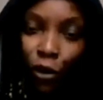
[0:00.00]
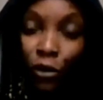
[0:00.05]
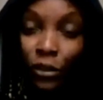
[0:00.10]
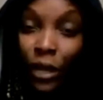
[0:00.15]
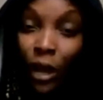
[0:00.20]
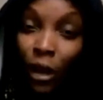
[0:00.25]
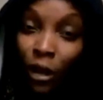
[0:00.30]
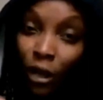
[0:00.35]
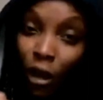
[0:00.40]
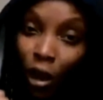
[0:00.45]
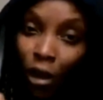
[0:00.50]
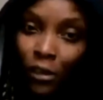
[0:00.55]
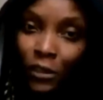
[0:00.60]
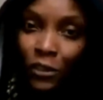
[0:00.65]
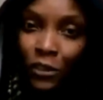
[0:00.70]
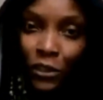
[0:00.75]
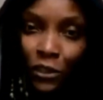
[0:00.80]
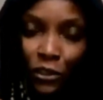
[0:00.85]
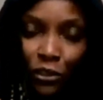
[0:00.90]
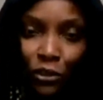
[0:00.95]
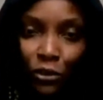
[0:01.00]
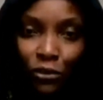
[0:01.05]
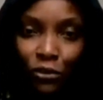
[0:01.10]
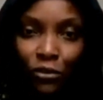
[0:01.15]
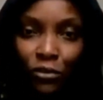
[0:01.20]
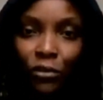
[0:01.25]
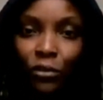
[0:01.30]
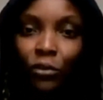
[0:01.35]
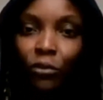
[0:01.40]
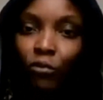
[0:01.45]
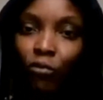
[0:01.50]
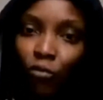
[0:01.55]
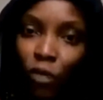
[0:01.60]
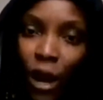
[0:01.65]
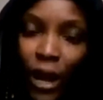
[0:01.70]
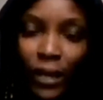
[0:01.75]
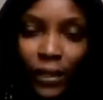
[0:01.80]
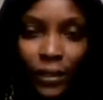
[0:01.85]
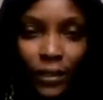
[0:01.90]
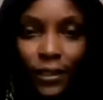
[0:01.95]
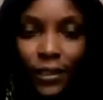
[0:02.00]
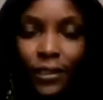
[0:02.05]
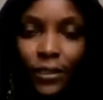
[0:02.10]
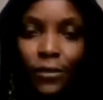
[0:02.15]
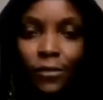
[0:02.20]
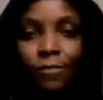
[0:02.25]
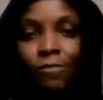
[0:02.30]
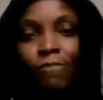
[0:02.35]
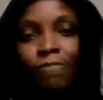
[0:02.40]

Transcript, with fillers: on our constitutional rights.